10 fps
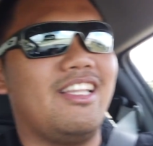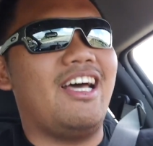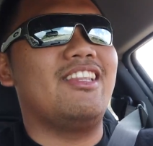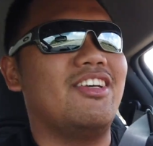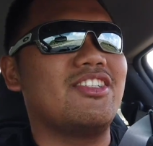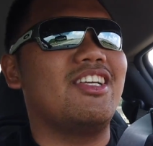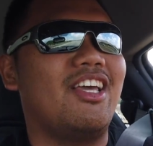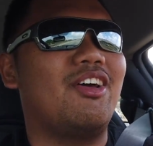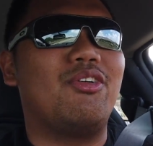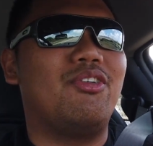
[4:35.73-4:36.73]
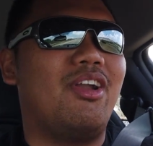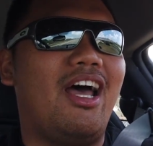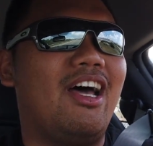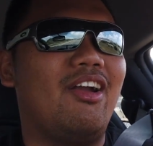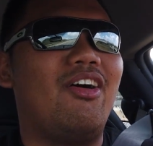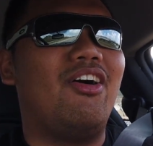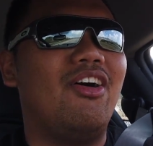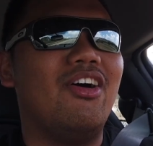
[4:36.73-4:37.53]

That doesn't get old at all.